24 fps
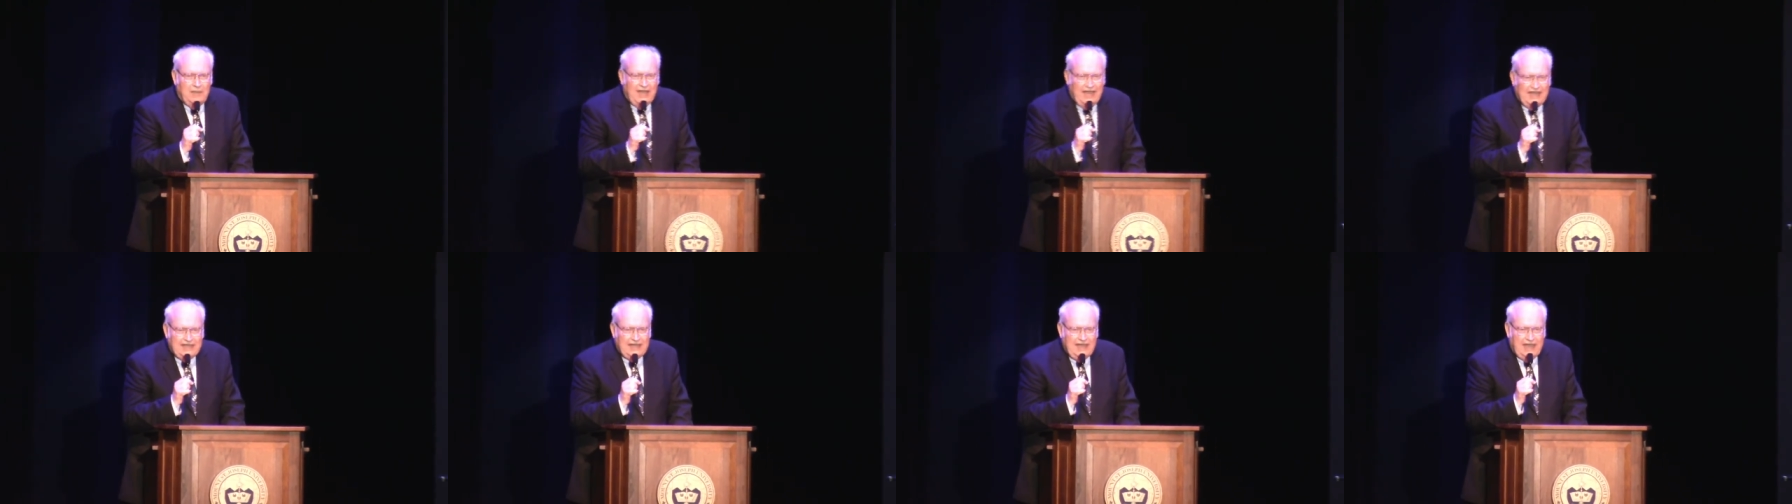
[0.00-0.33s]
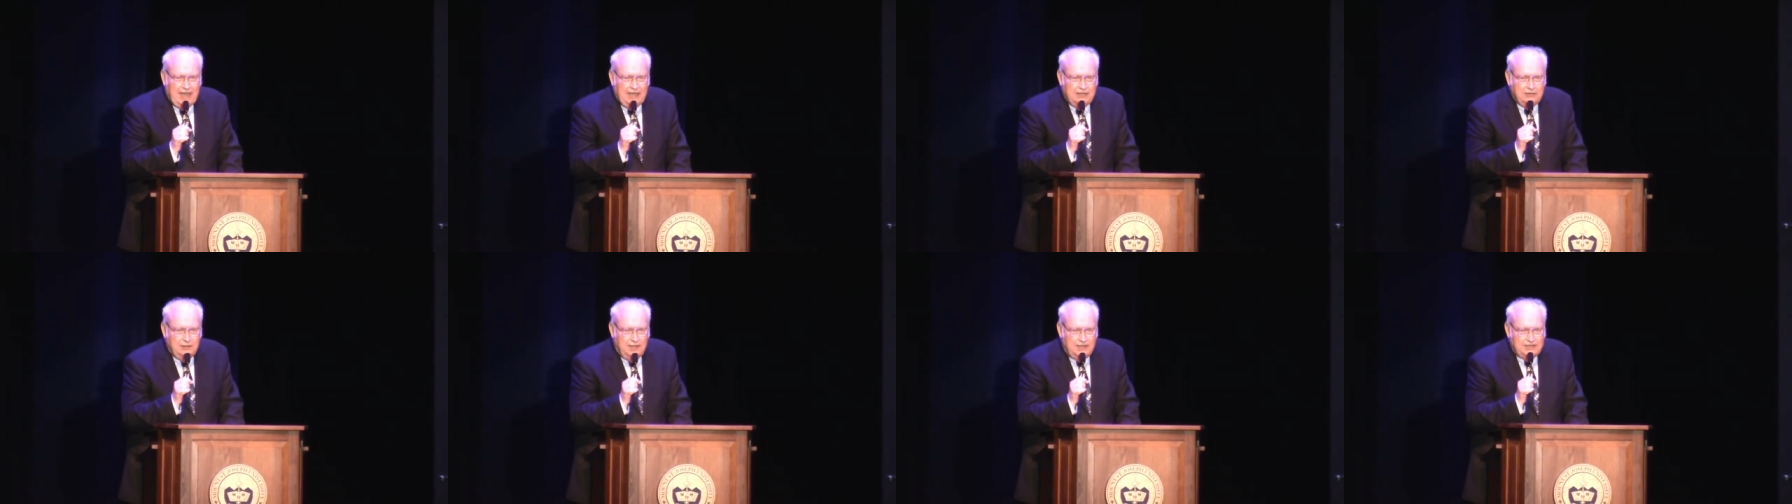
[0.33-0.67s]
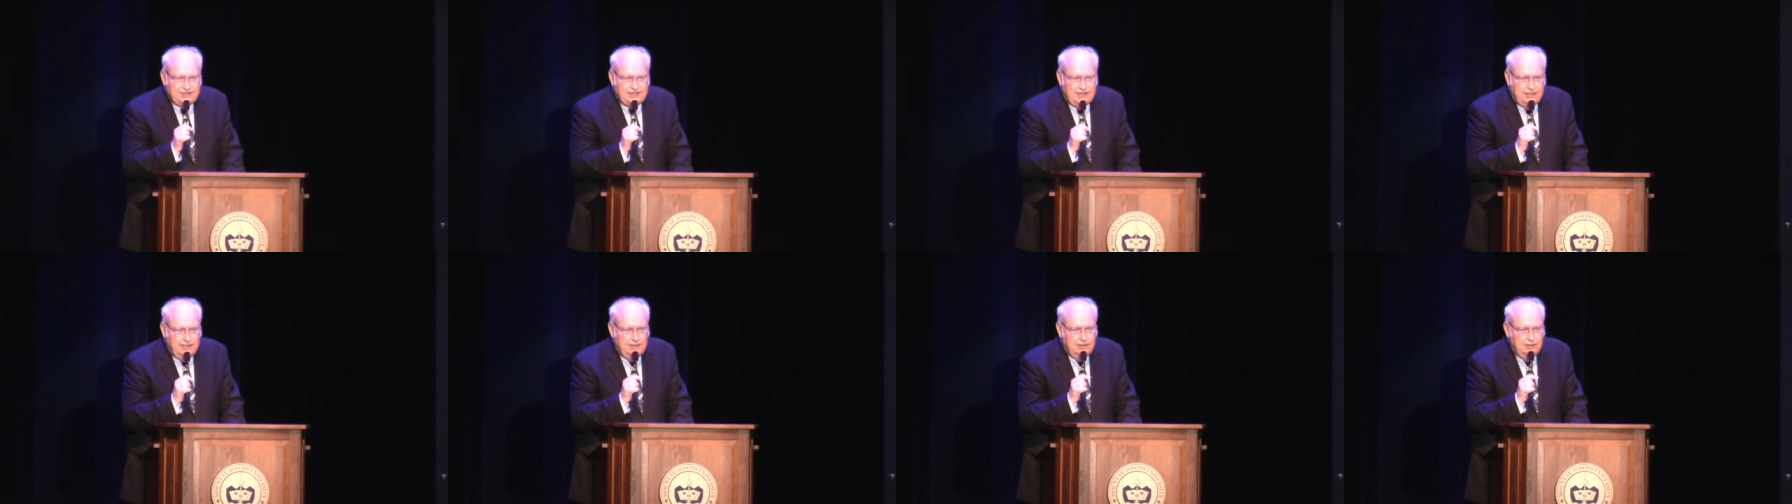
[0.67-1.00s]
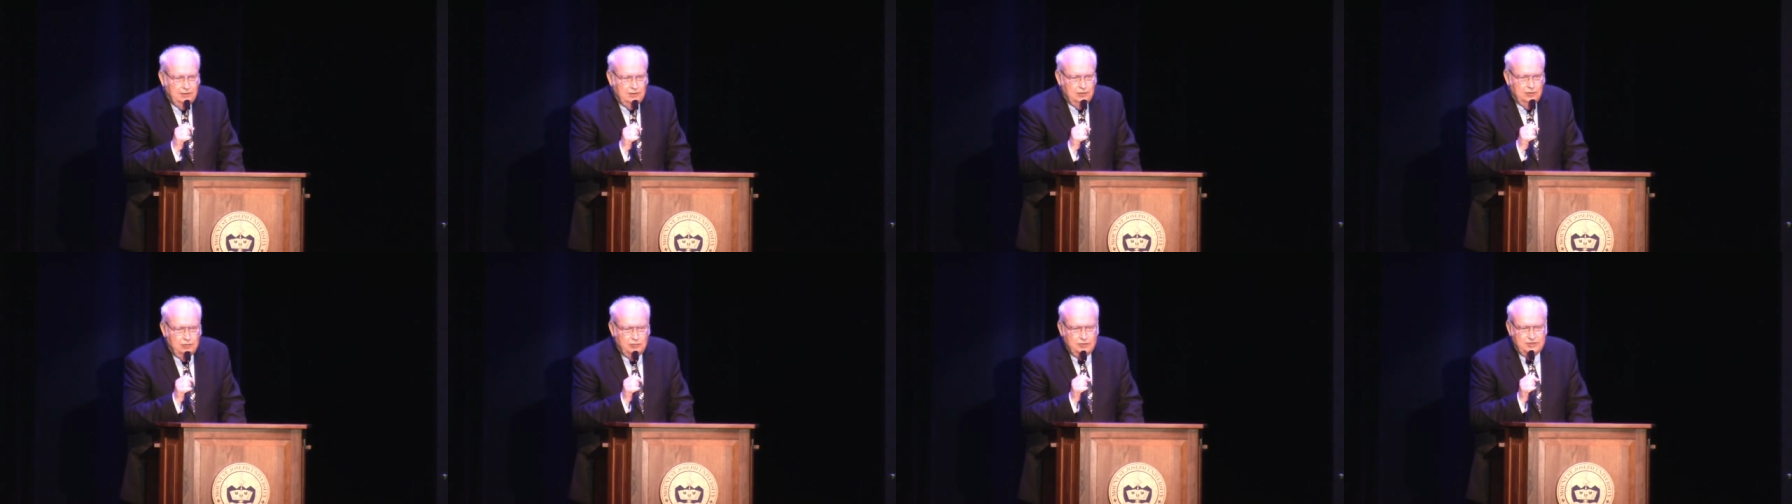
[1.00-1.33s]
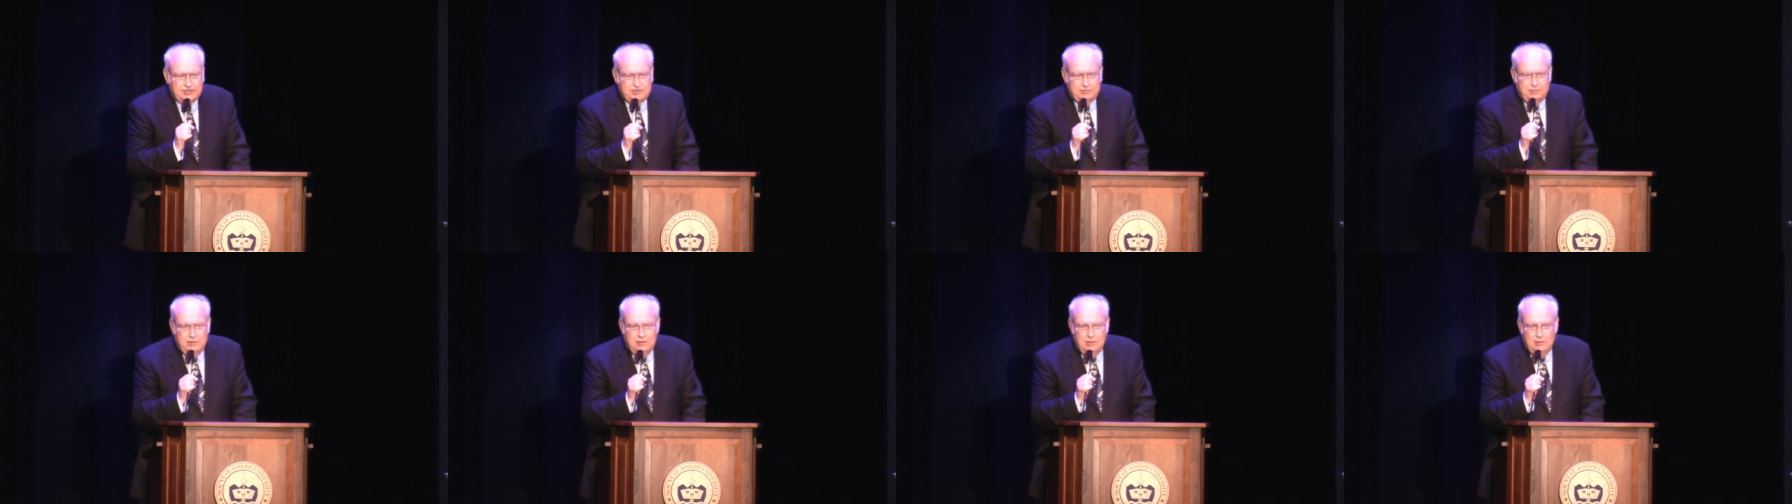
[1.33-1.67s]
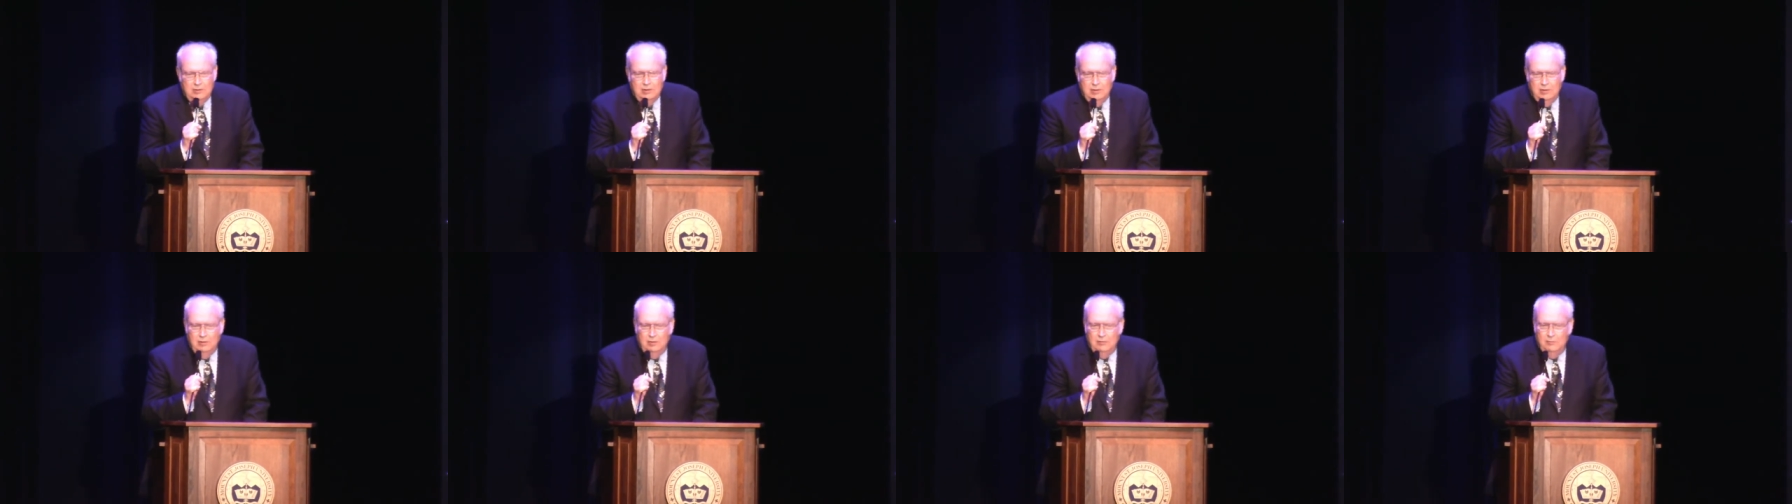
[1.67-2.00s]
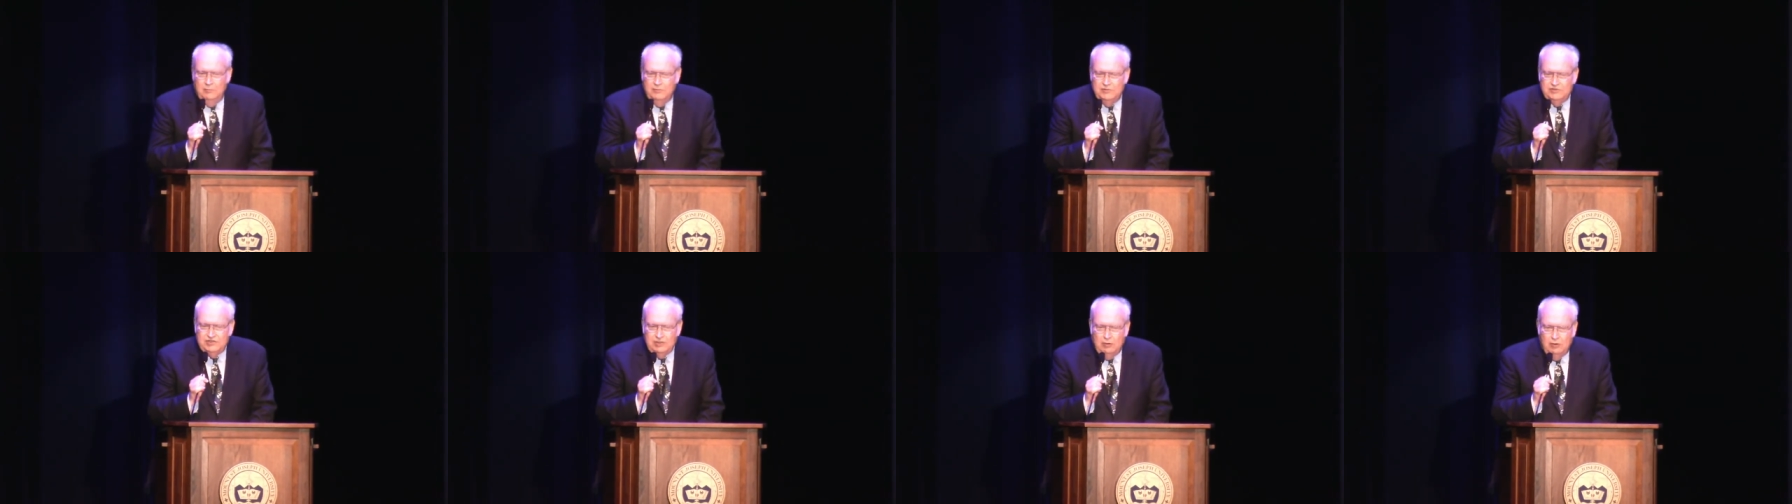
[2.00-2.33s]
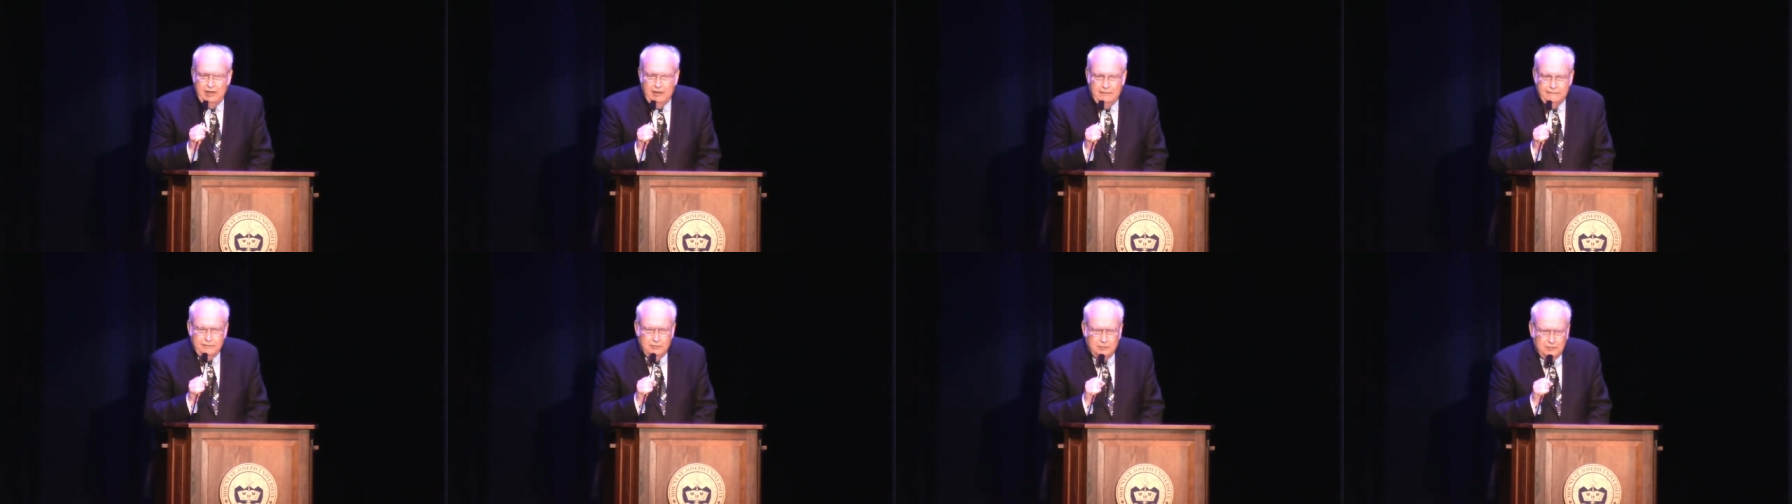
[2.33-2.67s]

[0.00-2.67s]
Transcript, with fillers: Mike Andres, who is so